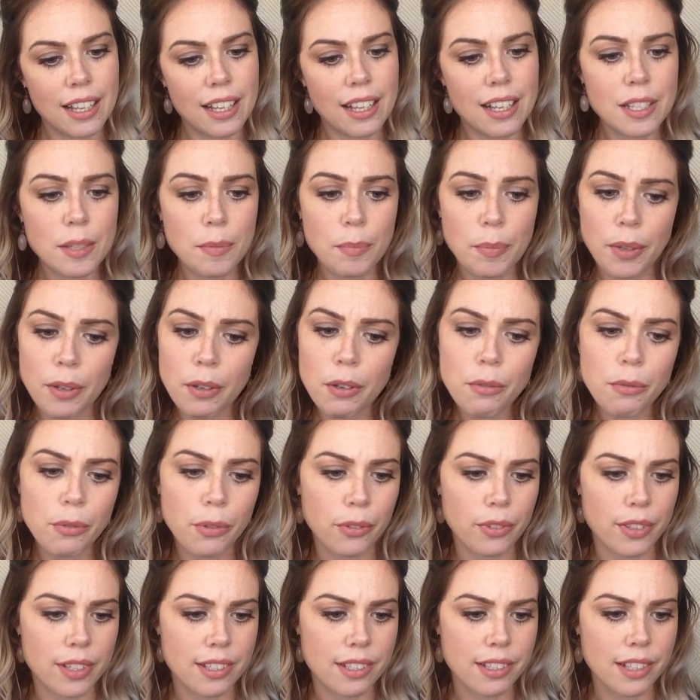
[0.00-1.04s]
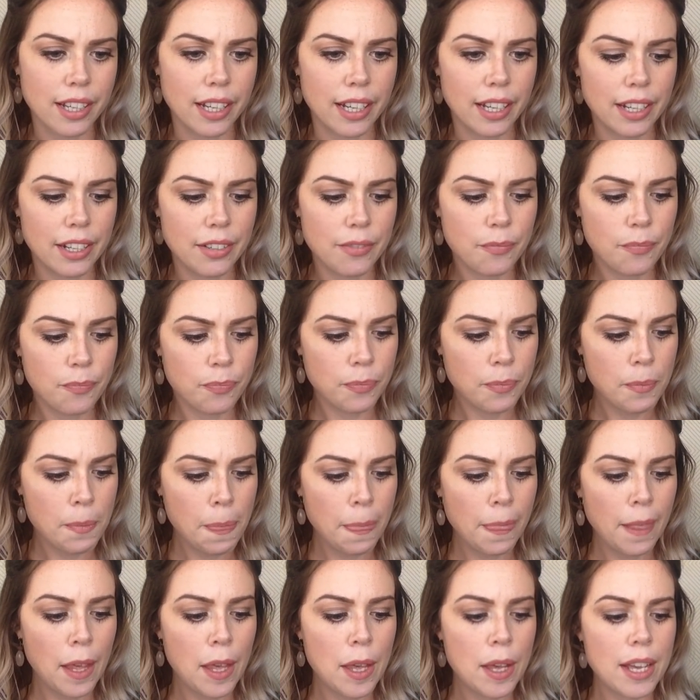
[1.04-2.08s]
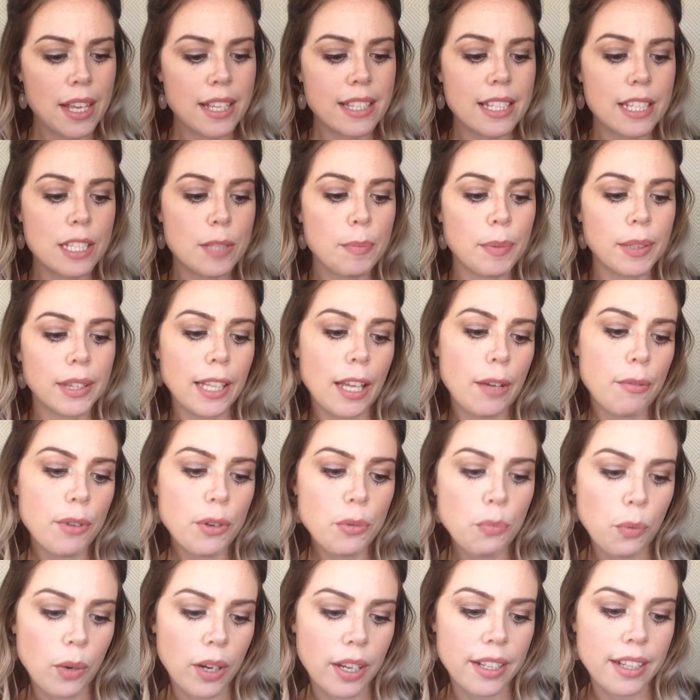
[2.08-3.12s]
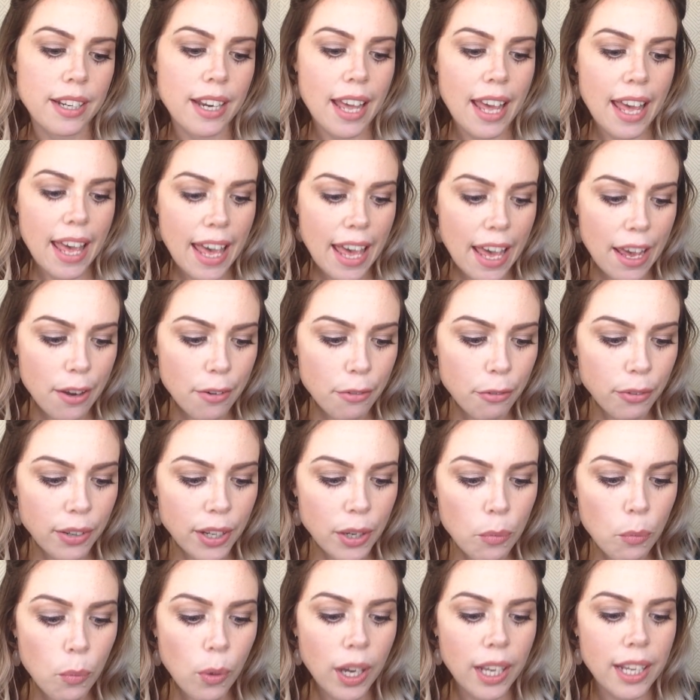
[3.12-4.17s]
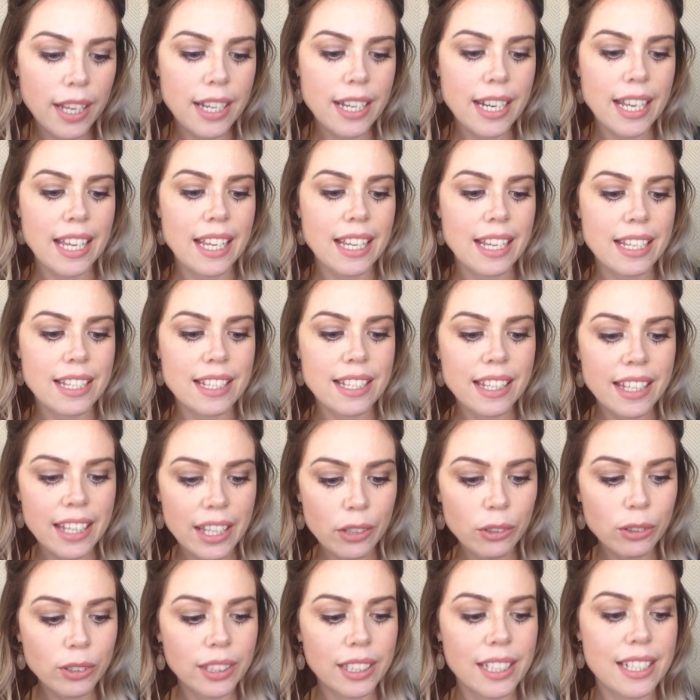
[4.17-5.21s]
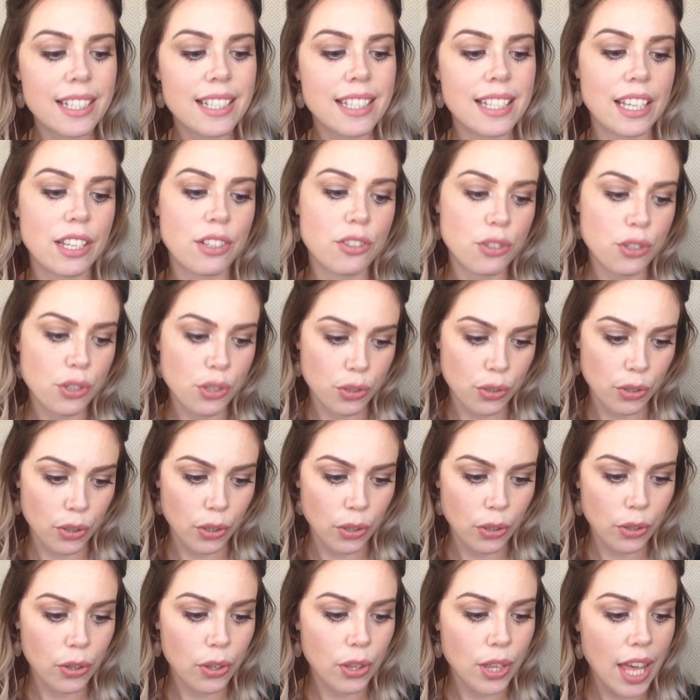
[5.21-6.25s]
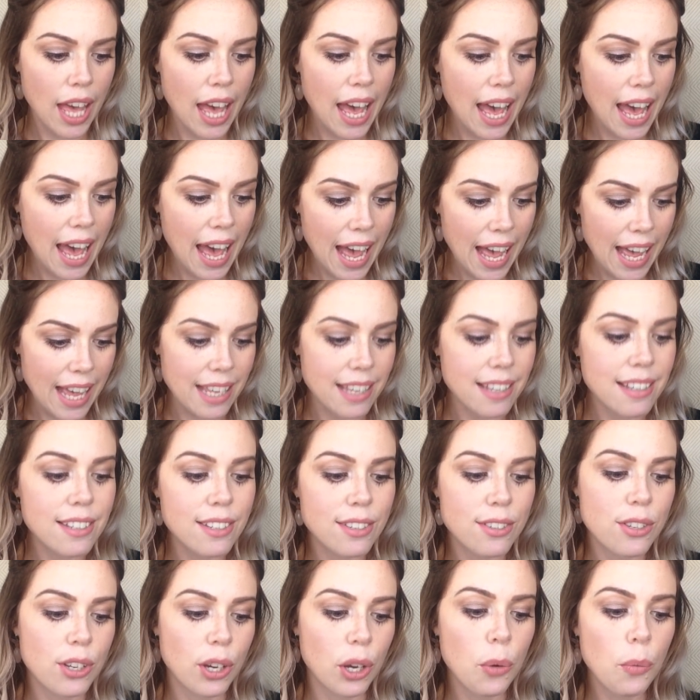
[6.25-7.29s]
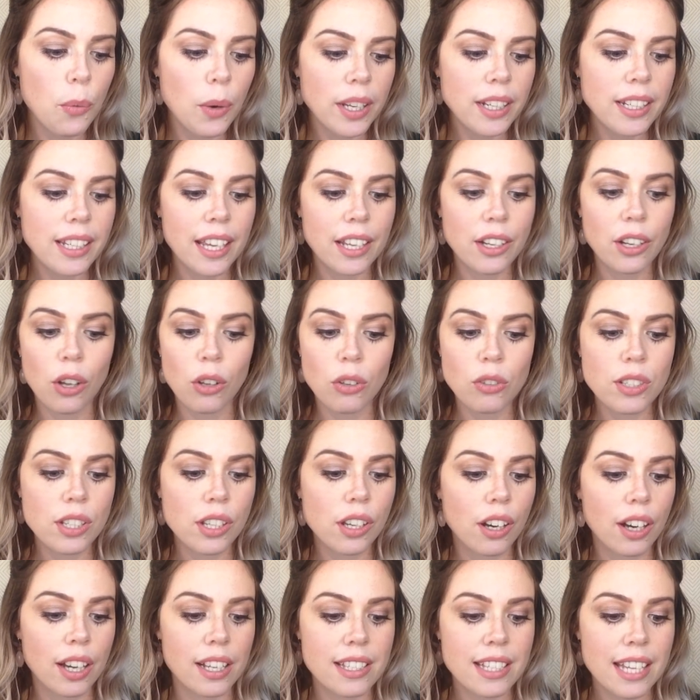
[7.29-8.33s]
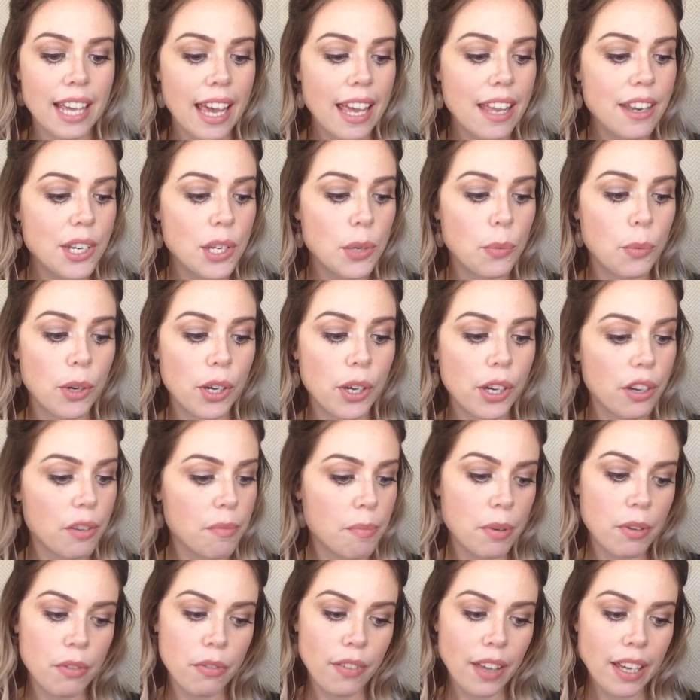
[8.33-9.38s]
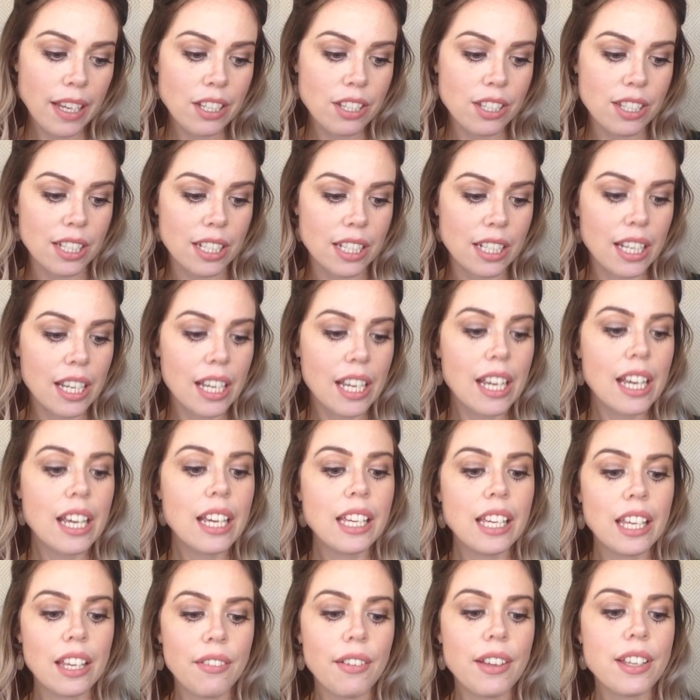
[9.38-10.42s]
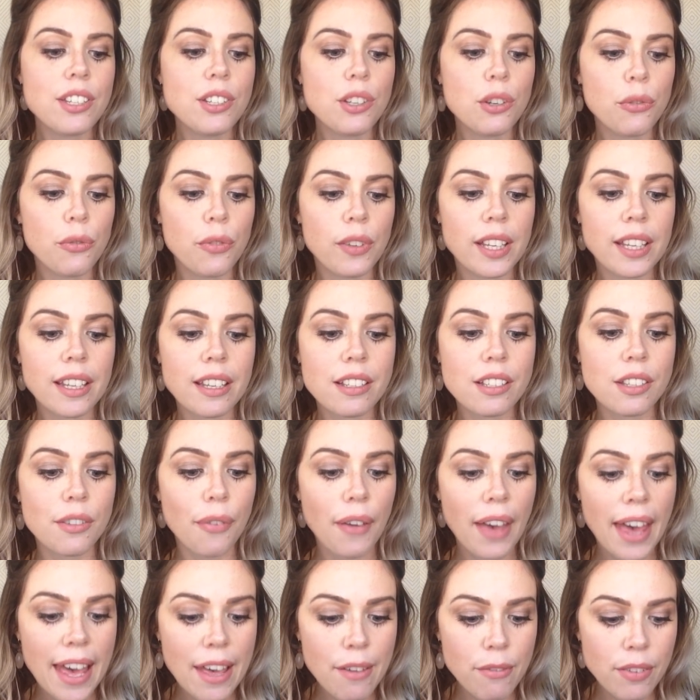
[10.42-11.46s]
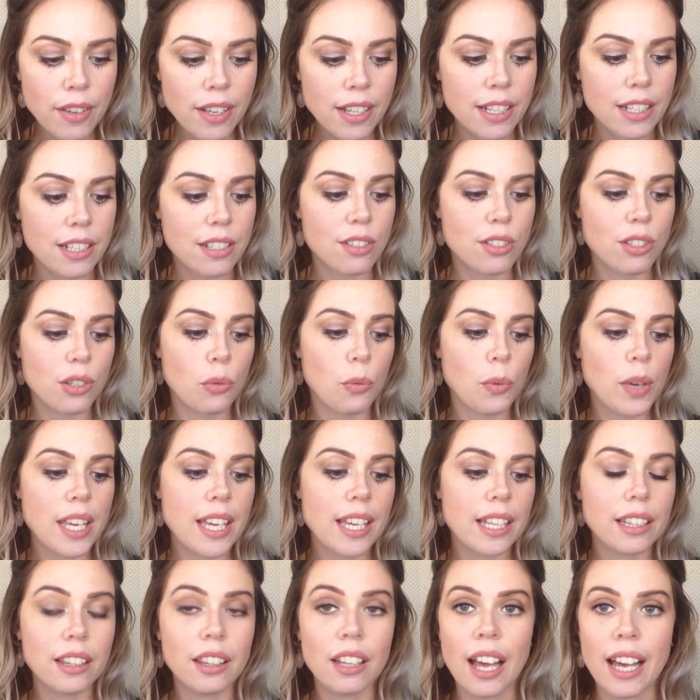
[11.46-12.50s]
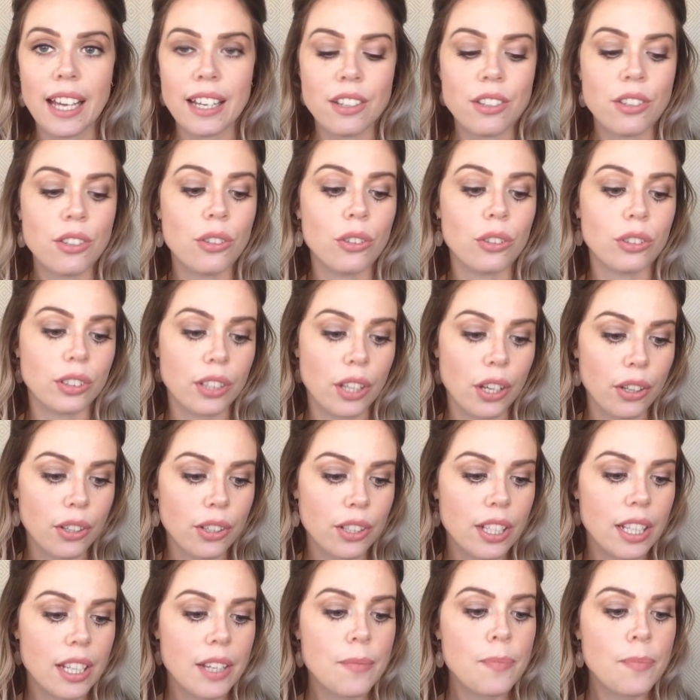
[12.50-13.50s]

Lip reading: It's beautiful, this card. It says, beloved one, everyone is guiltless in truth, as no one can alter God's handiwork of perfection. Give us your feelings of heaviness so we can lighten your load.